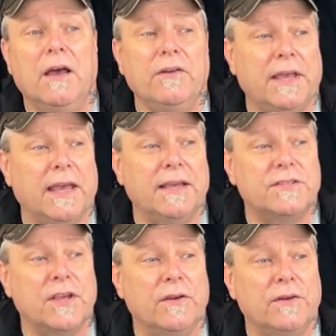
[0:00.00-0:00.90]
Okay,
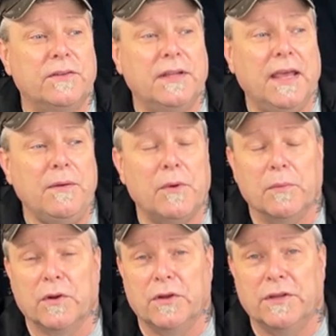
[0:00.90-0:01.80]
so today what
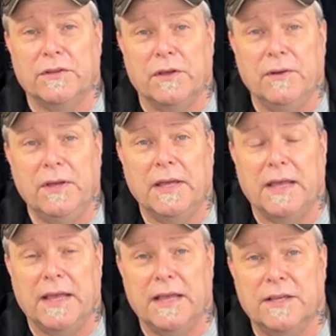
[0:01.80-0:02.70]
we're going to do
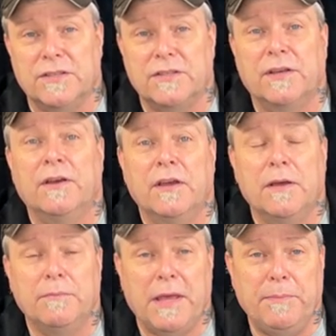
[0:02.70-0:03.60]
is
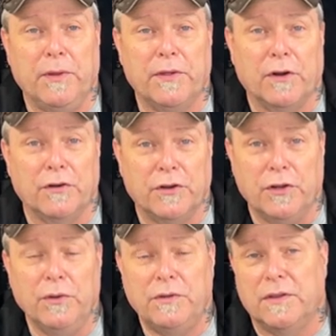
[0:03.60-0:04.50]
people that are
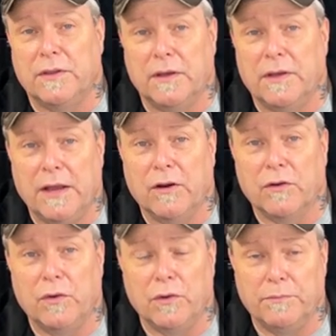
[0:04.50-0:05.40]
new to the
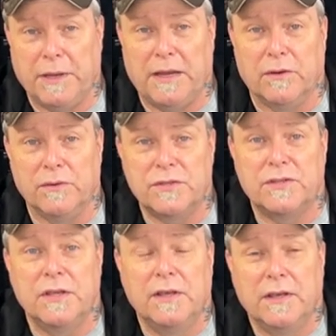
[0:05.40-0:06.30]
air-cooled
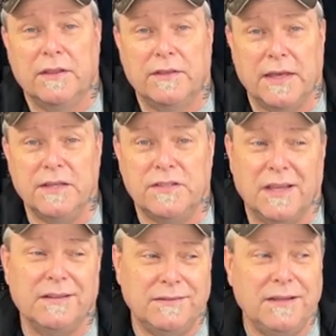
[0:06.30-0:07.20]
Beetles, things
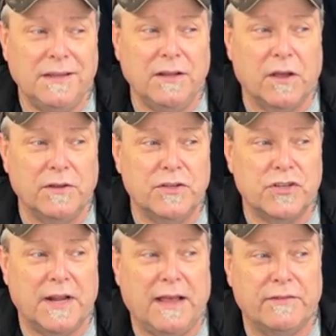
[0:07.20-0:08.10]
that, you know, you
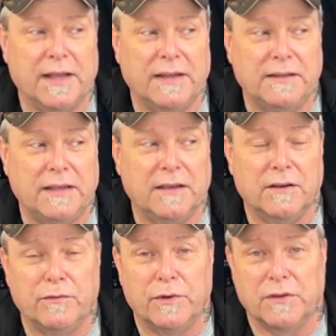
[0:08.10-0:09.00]
should have an idea
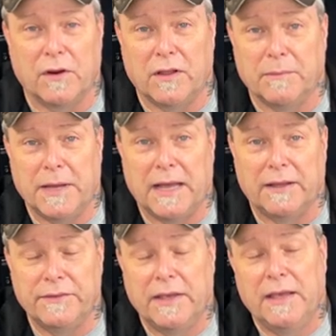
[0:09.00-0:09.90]
of what they're all
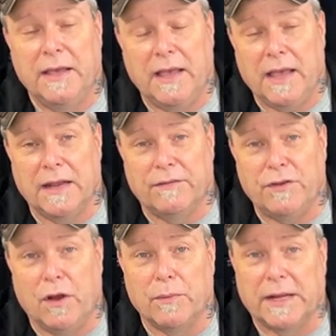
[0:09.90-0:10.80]
about. And
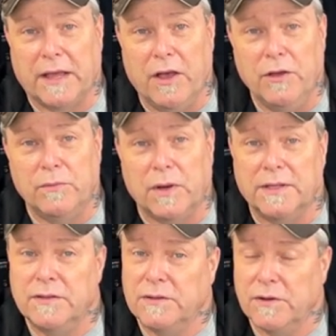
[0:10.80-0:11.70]
if you already own
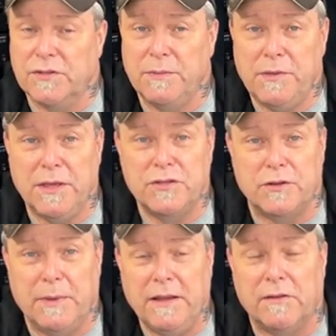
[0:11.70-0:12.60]
one, there's some things
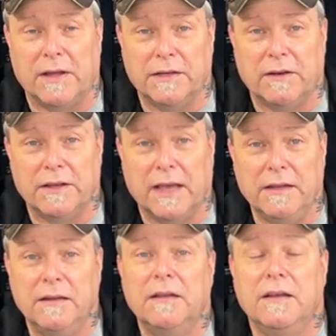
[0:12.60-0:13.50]
you may not know
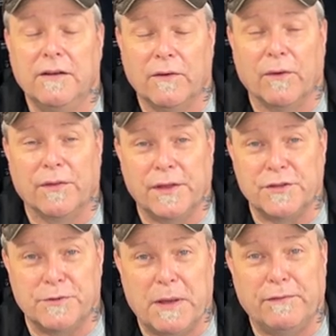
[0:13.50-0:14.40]
yet, or
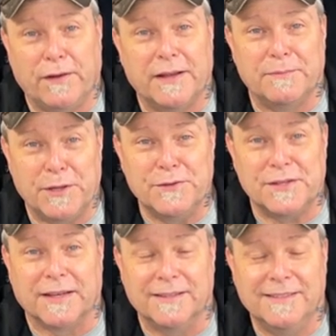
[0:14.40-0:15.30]
things you may find
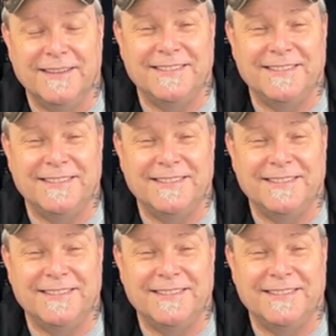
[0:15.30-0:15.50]
amusing.